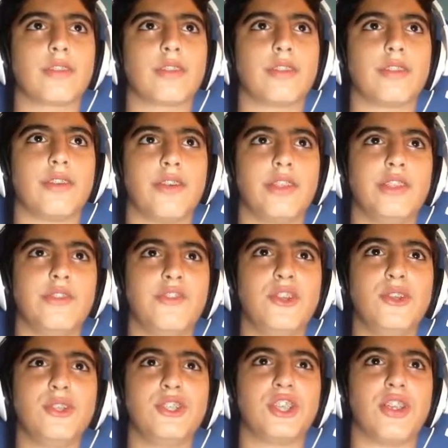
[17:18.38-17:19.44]
In the
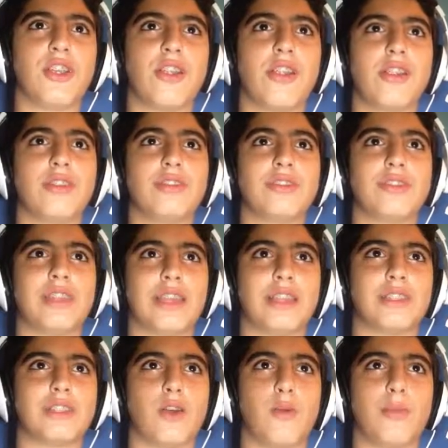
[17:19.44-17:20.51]
future, things
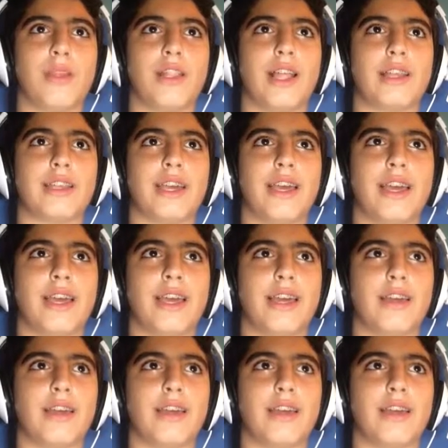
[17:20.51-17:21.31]
open like that.